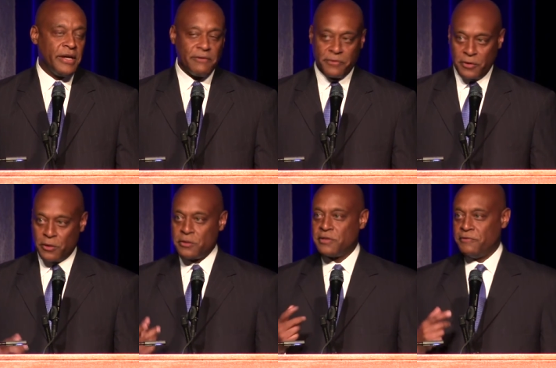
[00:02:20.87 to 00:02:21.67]
and for
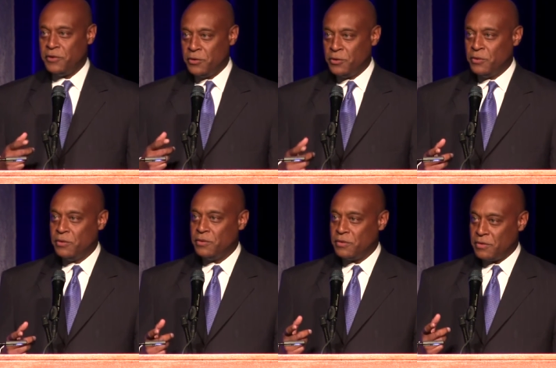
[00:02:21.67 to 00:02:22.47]
those of
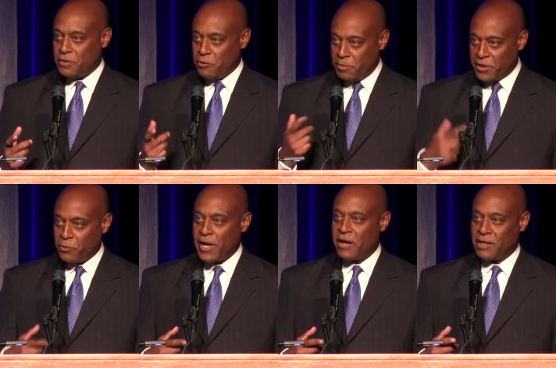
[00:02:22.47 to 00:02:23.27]
you who've been
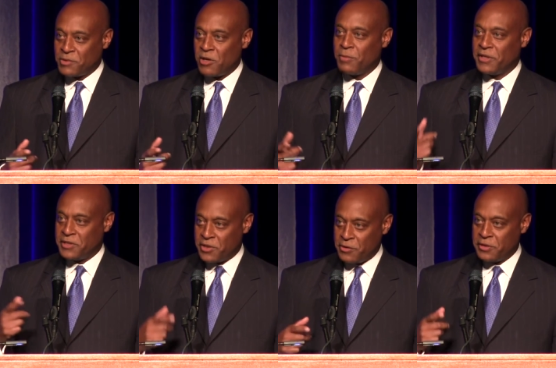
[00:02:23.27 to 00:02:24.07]
around, I'm talking about the
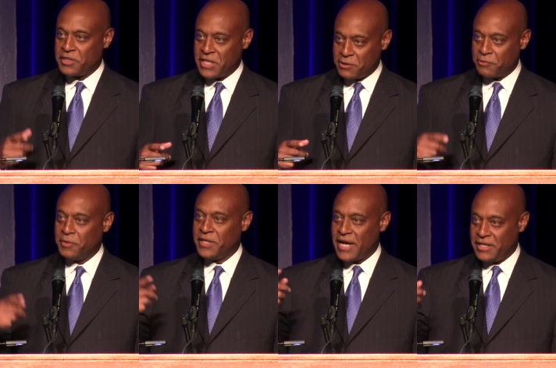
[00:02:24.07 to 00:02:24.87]
turn of the century from
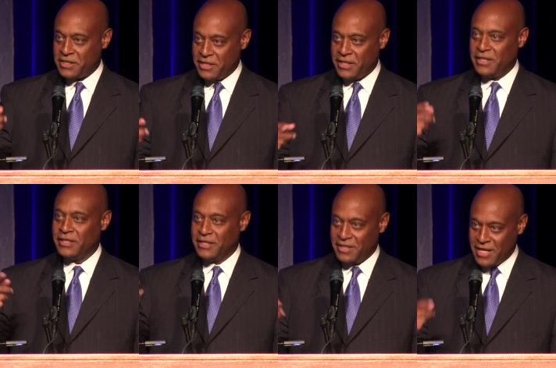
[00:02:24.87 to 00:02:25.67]
the nineteen
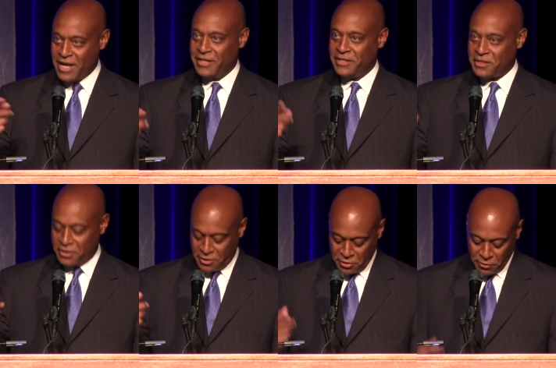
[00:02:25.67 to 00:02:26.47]
nineties
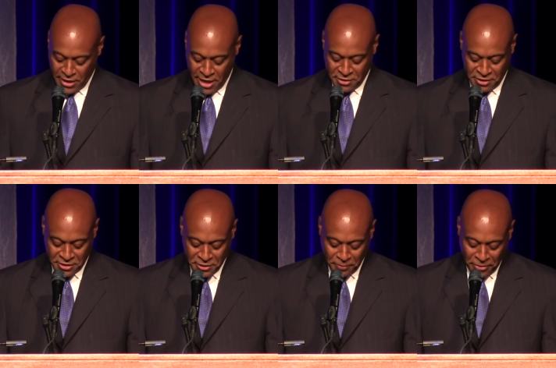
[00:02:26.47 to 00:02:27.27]
to the two
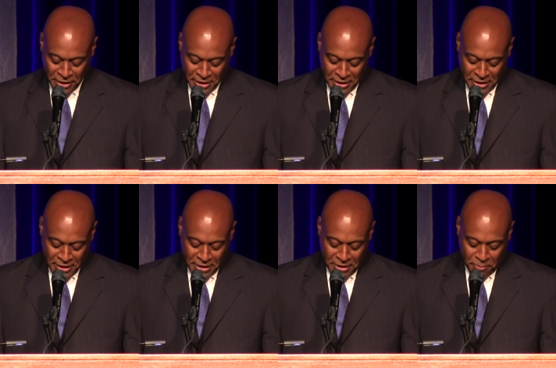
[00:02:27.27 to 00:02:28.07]
thousands.
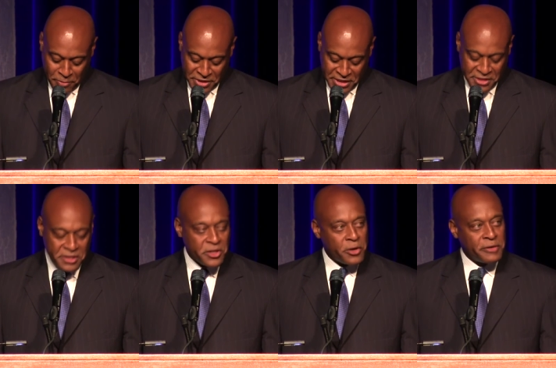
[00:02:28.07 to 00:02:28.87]
But since
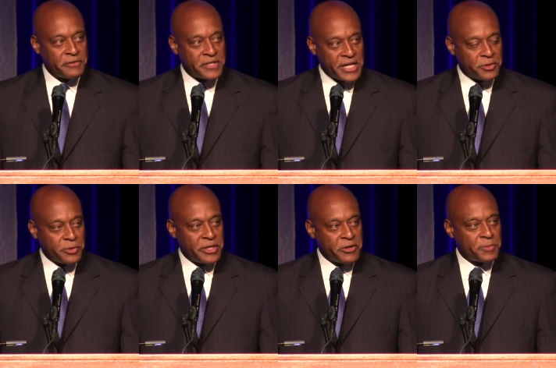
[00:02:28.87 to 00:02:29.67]
the turn of the
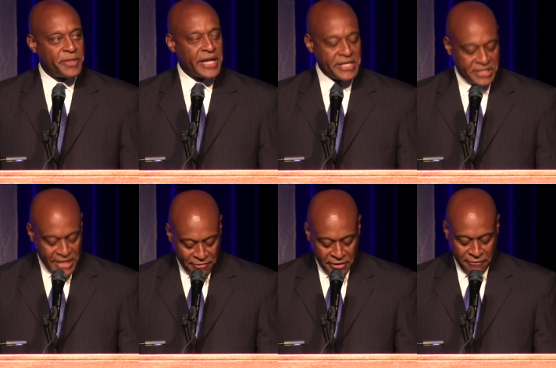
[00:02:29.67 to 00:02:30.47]
century, there has been a
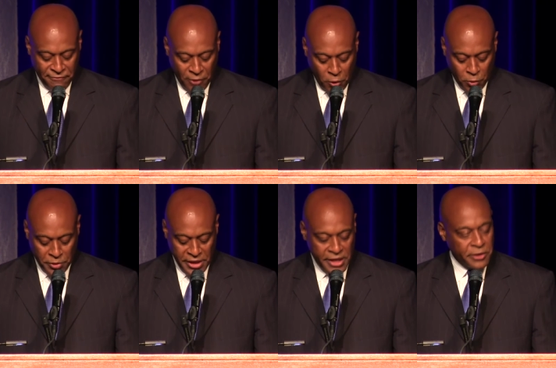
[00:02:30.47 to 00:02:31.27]

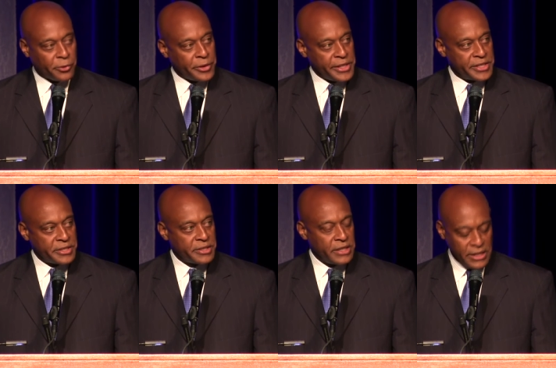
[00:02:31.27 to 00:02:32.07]
seven-fold
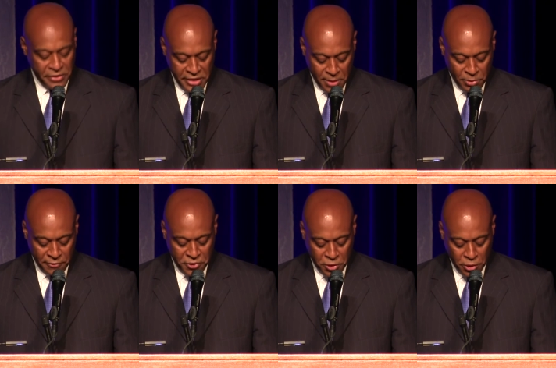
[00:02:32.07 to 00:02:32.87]
increase in the number
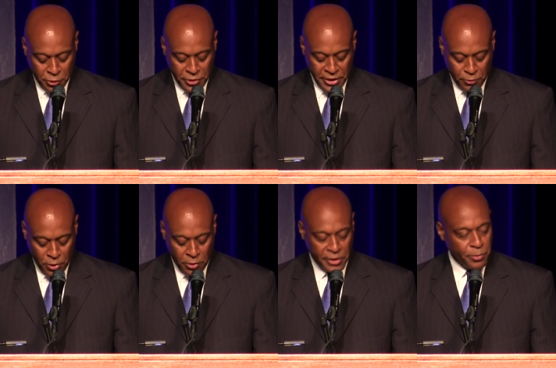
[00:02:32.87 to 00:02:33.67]
of children
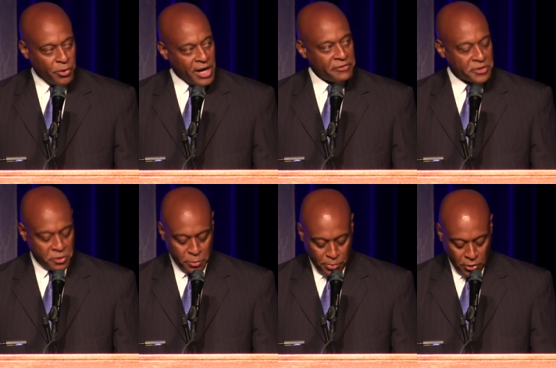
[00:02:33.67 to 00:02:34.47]
enrolled in private
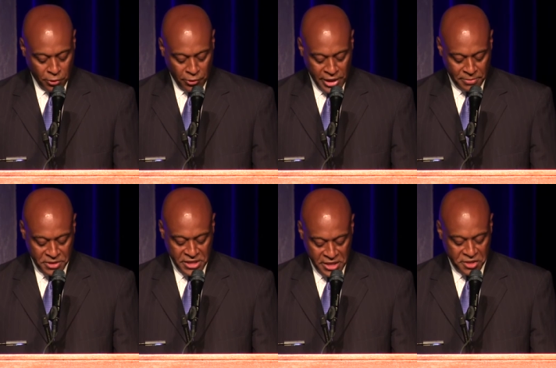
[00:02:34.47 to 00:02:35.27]
school
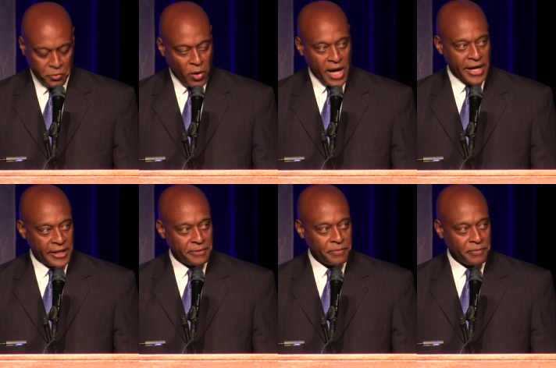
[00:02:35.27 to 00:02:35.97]
programs nationwide.